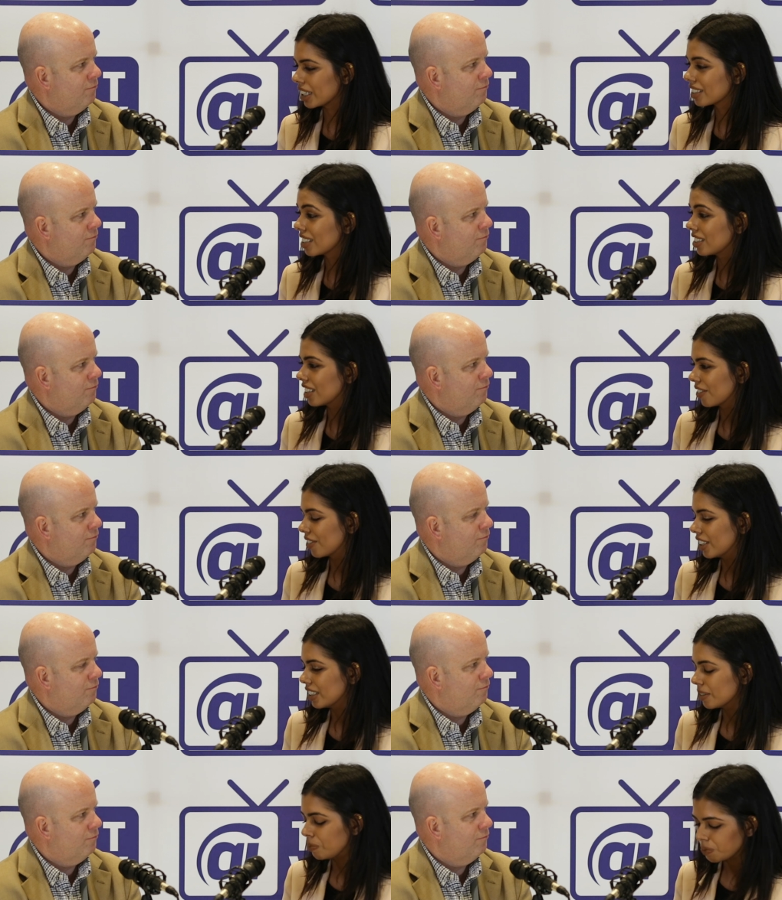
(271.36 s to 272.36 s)
Speaker 1: makes it
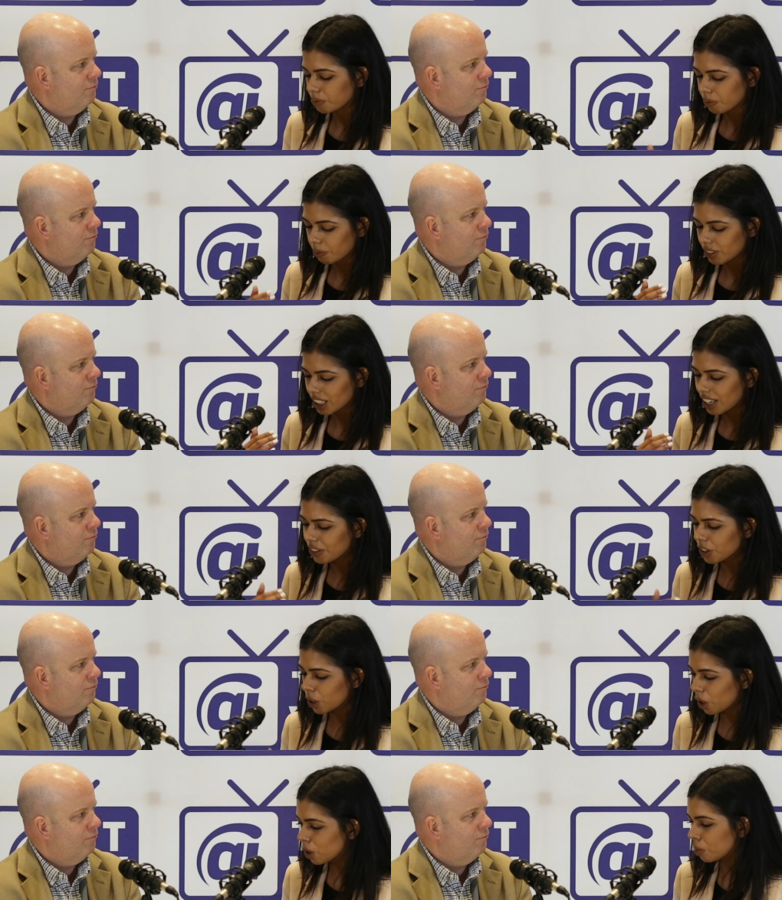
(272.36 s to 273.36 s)
different. And
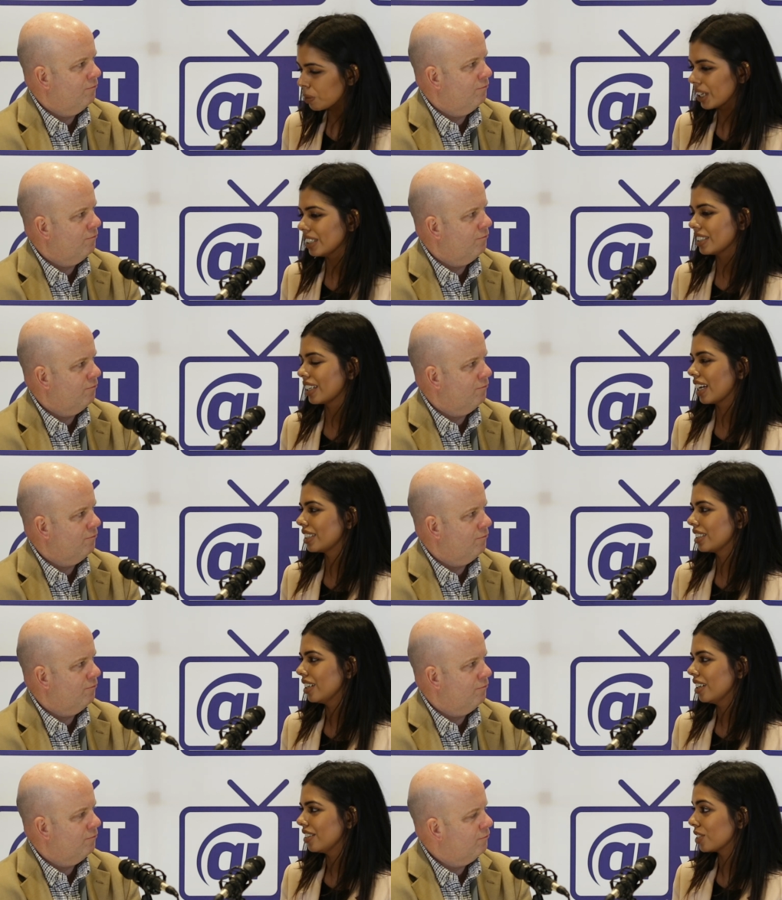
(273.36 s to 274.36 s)
the hope is
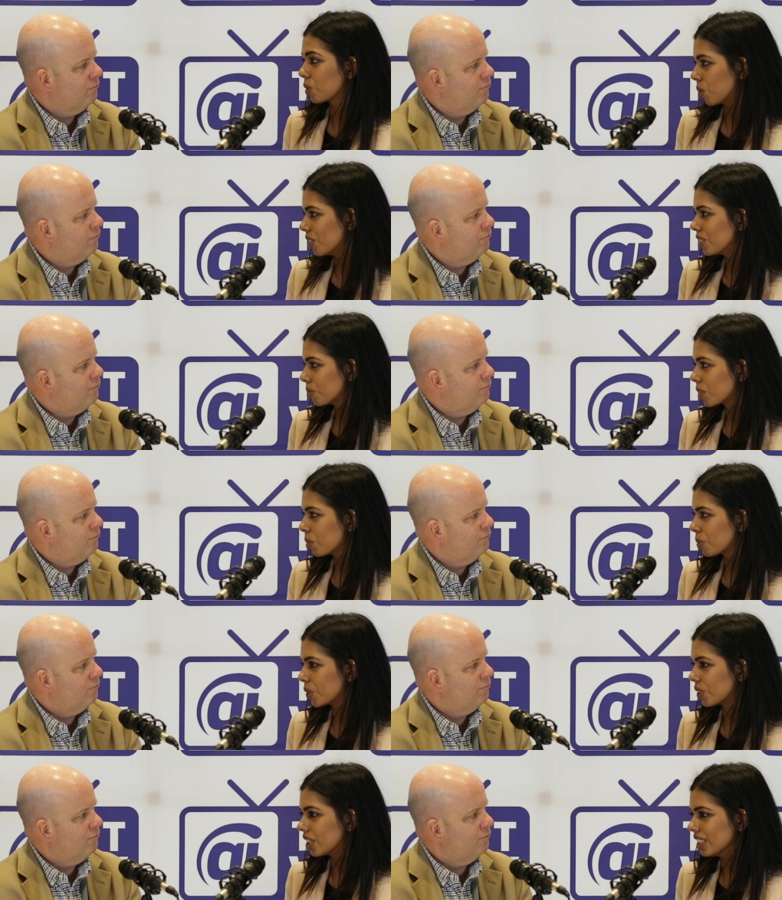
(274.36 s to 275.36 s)
that these quantum
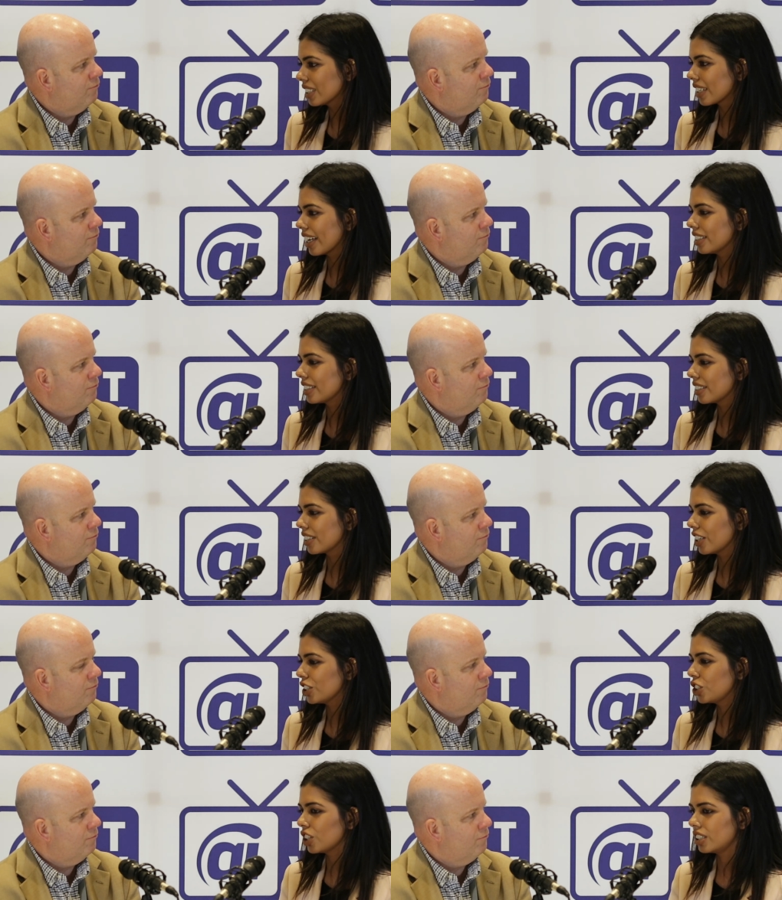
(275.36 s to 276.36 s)
computers can
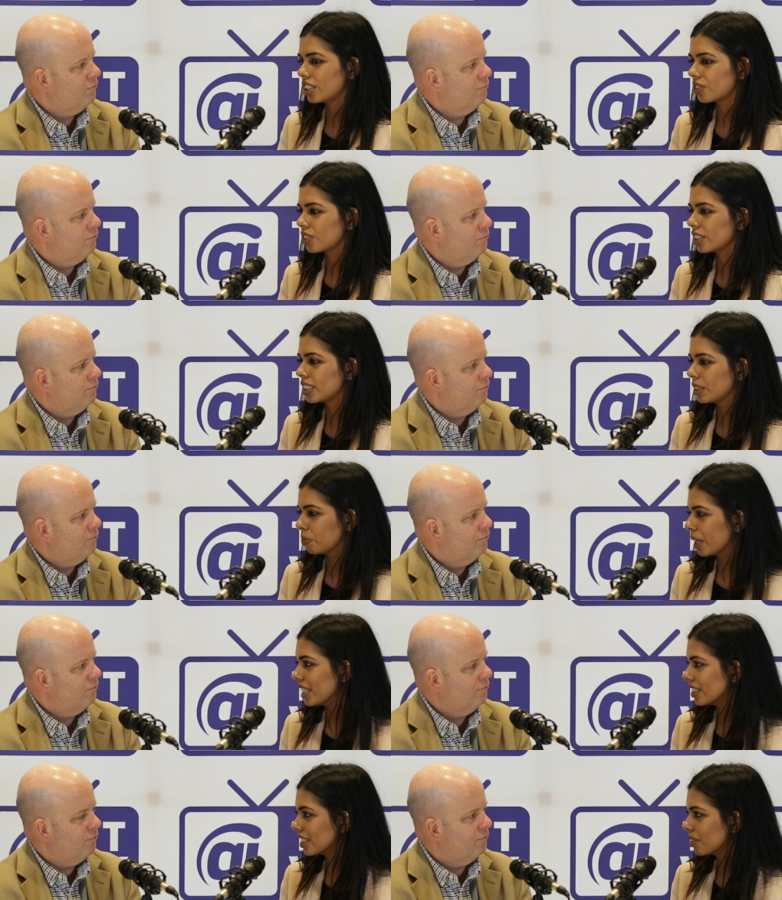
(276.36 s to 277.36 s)
search a different
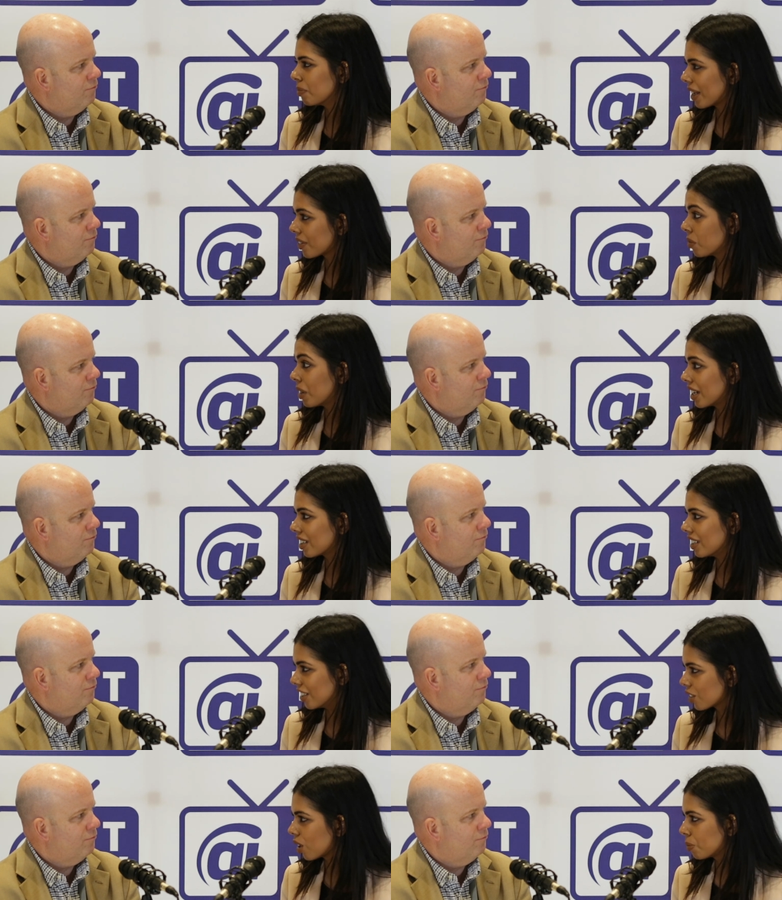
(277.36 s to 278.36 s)
space
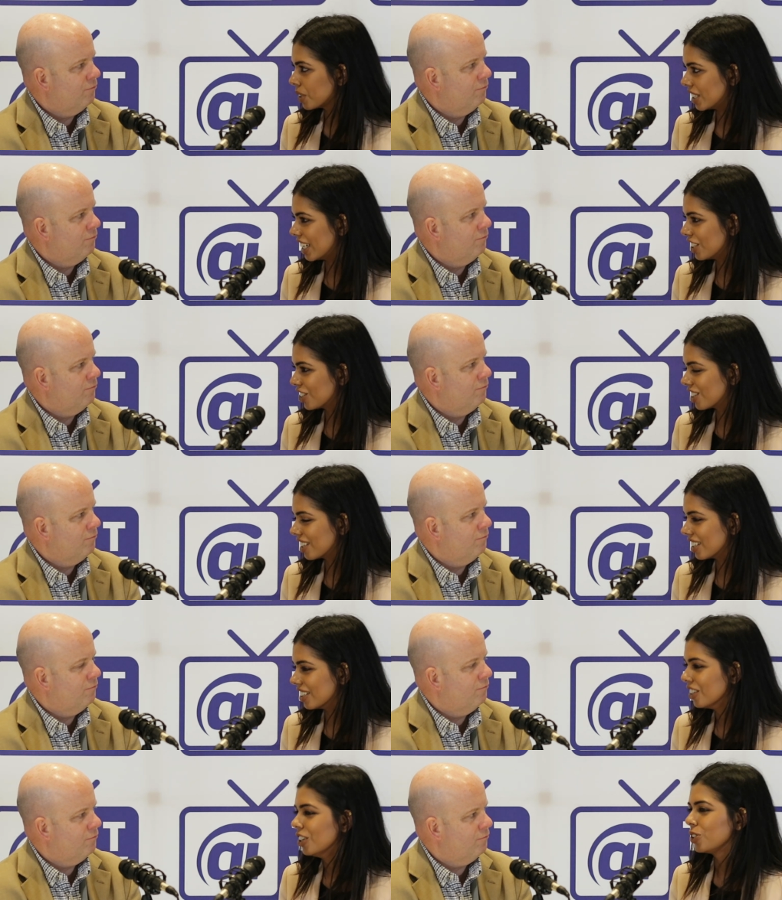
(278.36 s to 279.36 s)
mathematically and
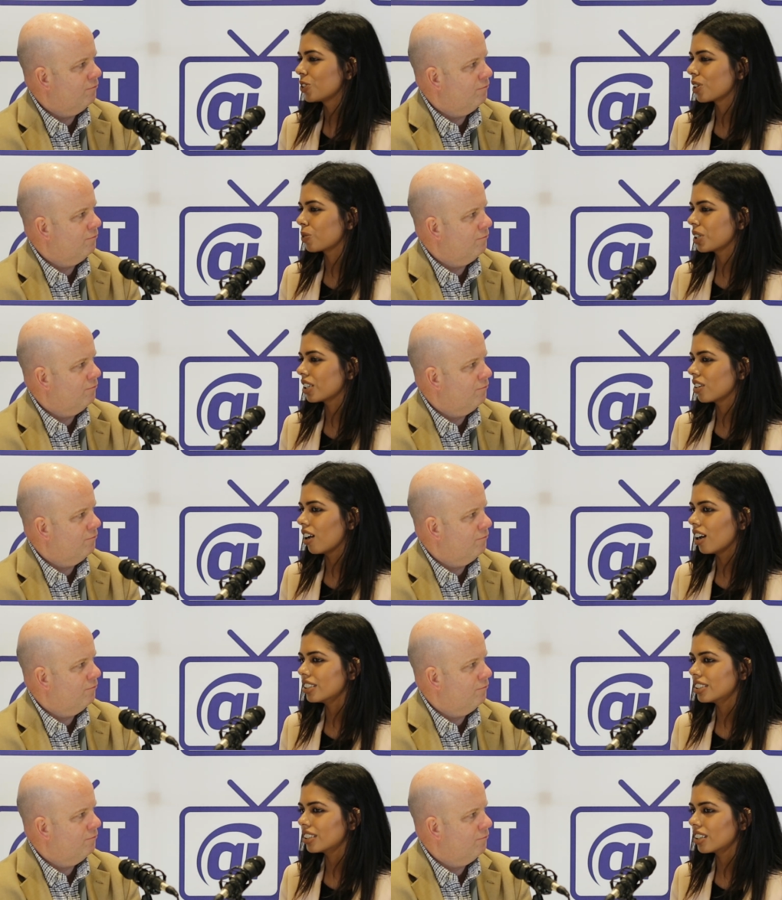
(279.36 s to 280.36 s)
computationally so that we can
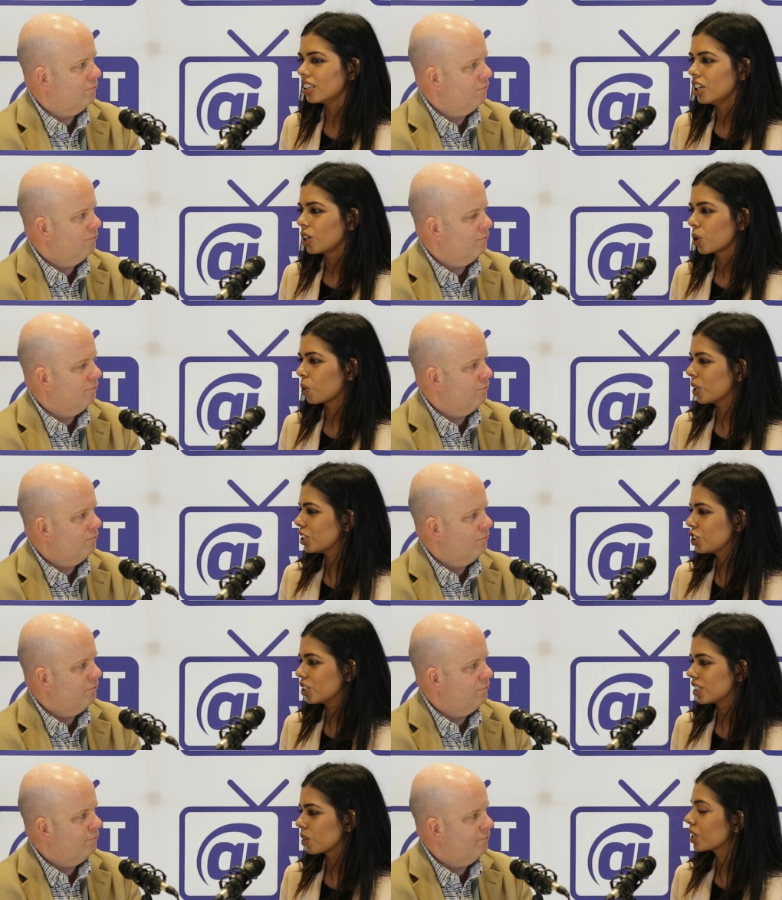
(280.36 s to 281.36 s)
answer
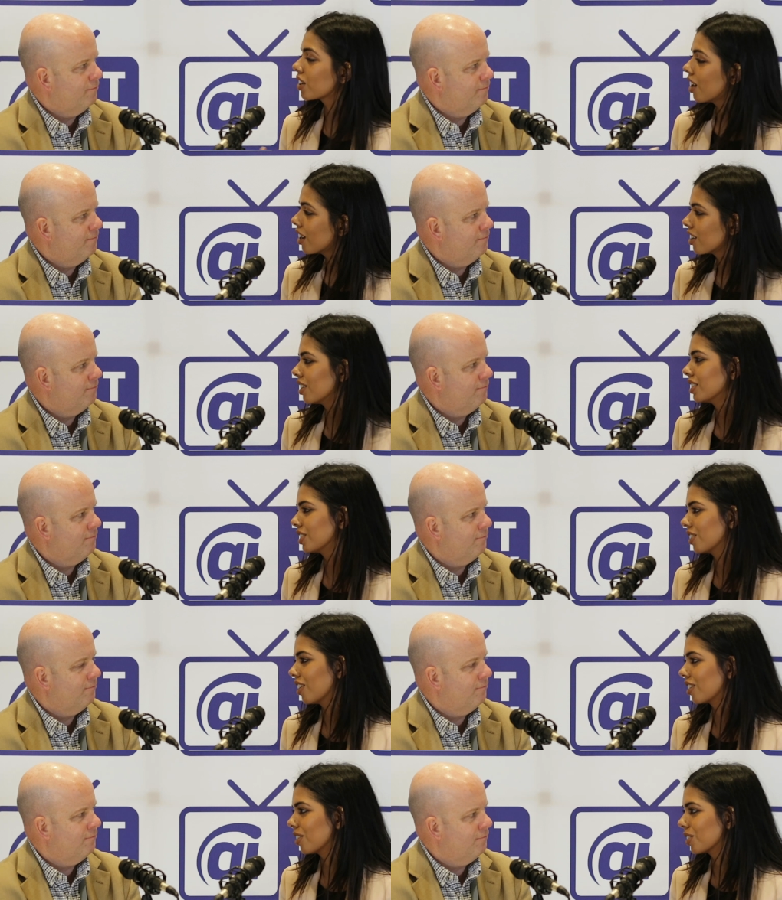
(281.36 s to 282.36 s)
questions that we can't
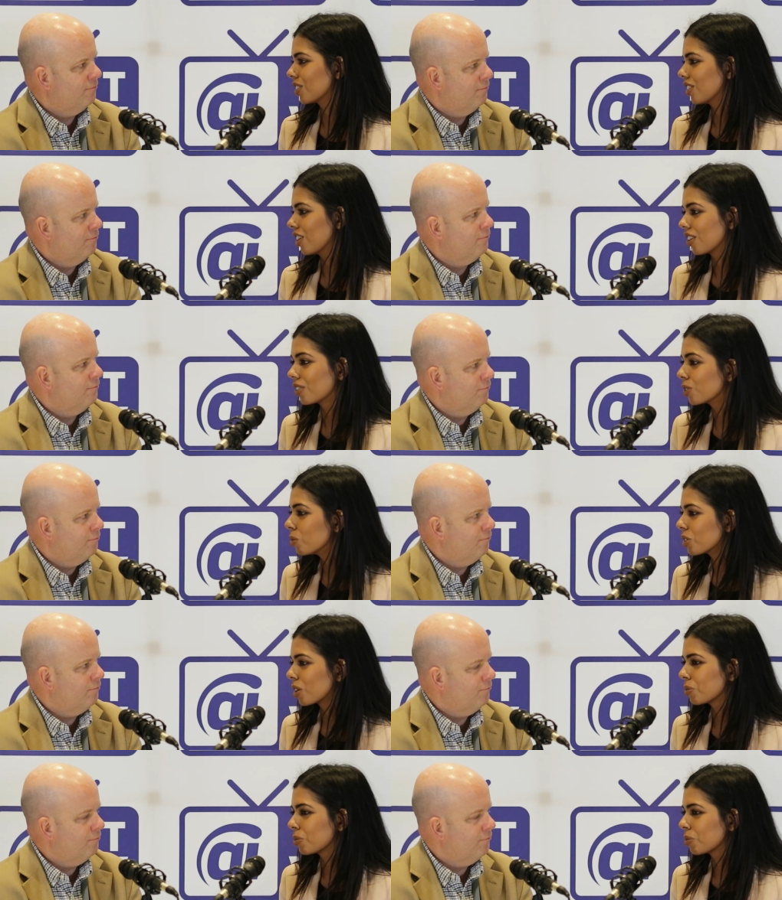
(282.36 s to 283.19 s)
answer on our, on our normal